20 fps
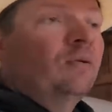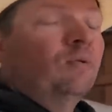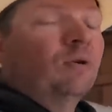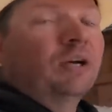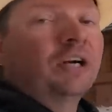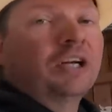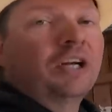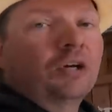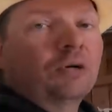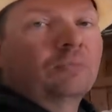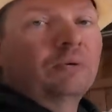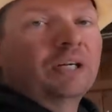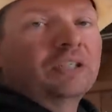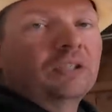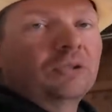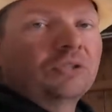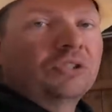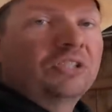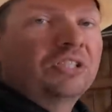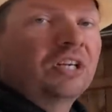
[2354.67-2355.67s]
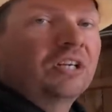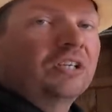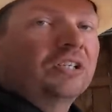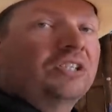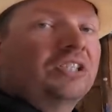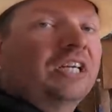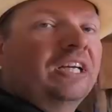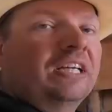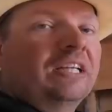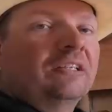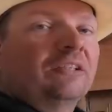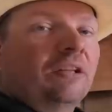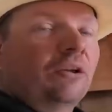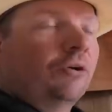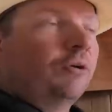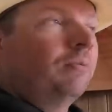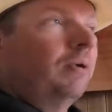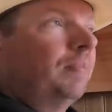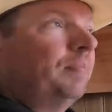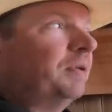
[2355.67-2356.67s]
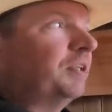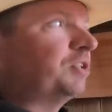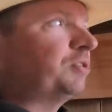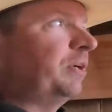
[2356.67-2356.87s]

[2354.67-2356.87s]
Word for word: We're going to go bring those steers in, load them up in a